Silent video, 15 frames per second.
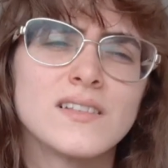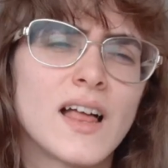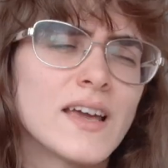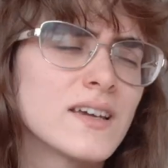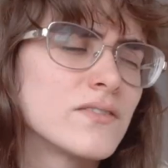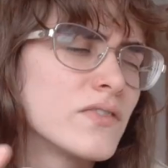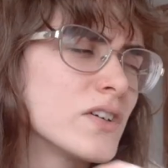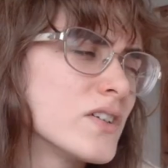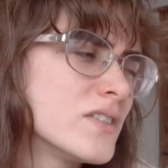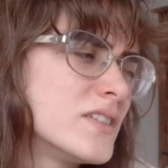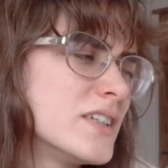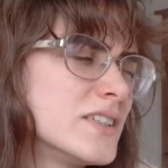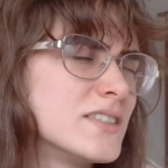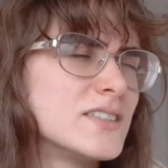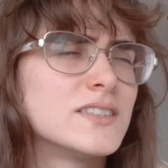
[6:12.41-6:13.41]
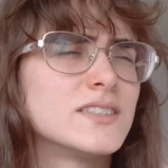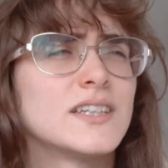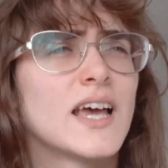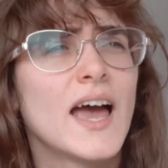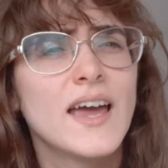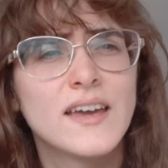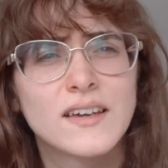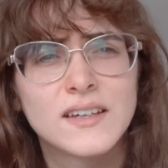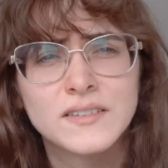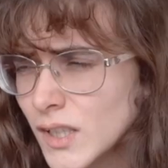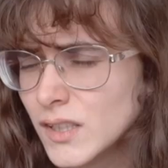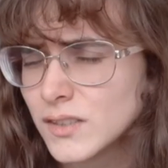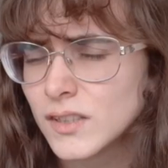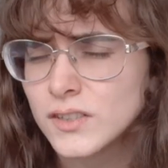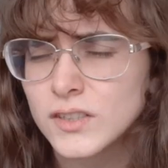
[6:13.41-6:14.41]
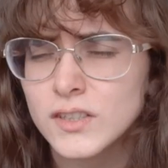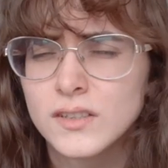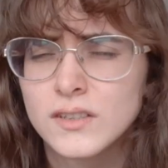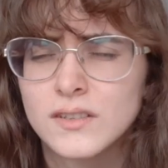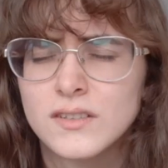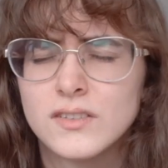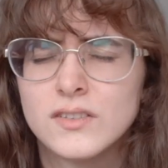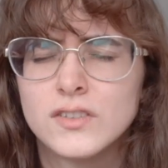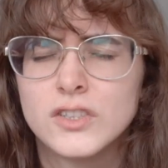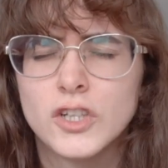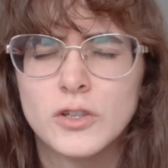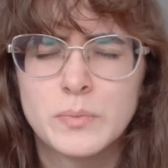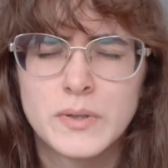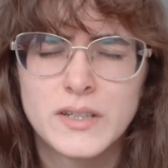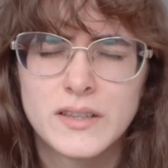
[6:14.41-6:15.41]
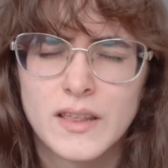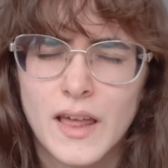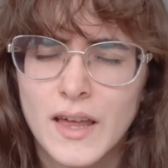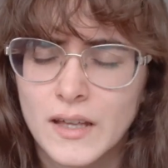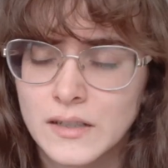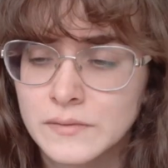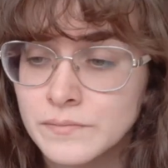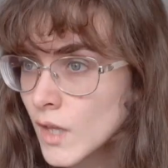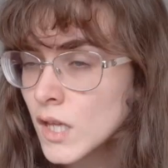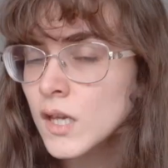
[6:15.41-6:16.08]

Like, for goodness sake, that's such a stupid thing.